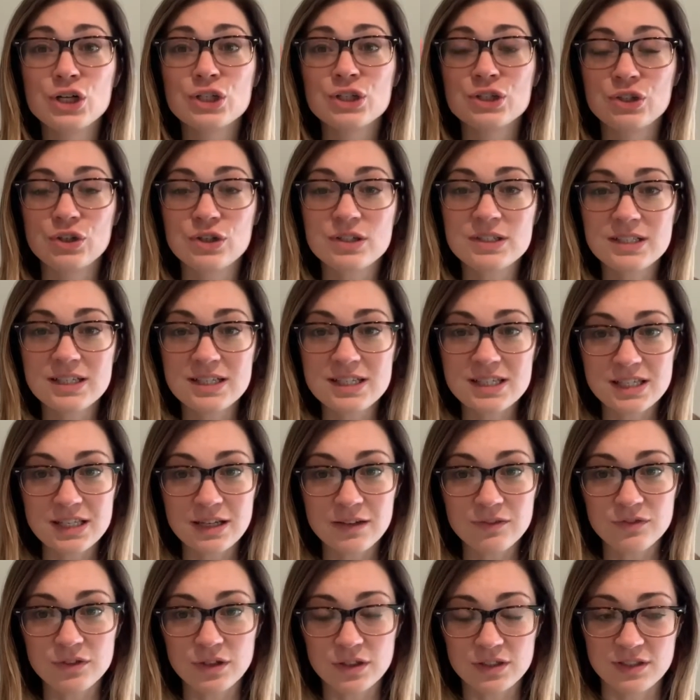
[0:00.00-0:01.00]
Look to see
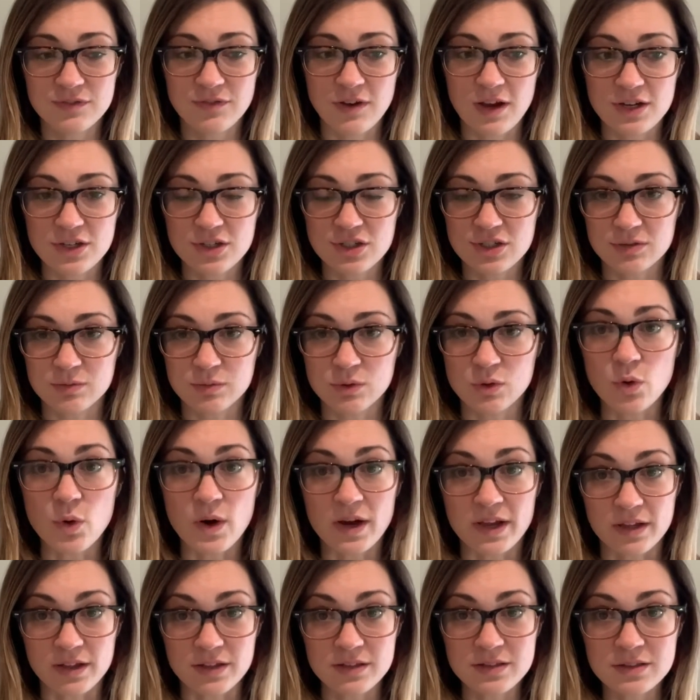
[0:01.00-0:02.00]
if there's vegetable
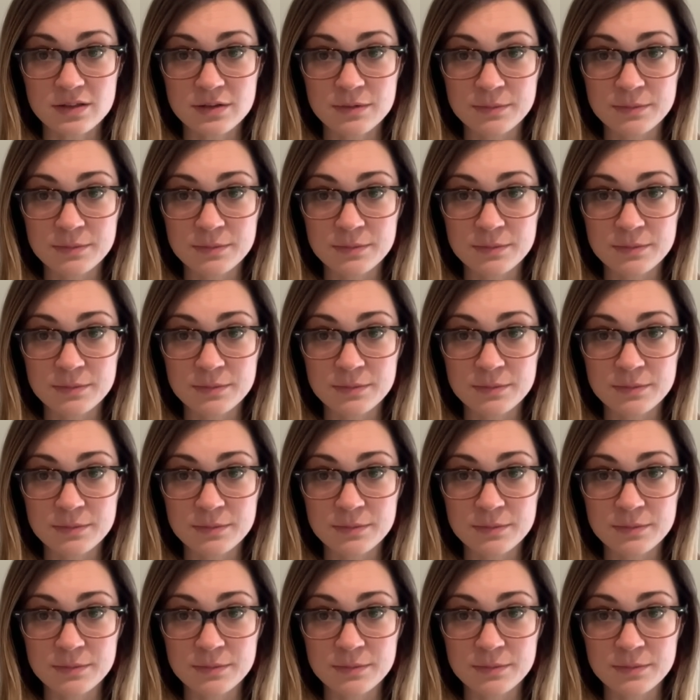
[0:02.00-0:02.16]
oils.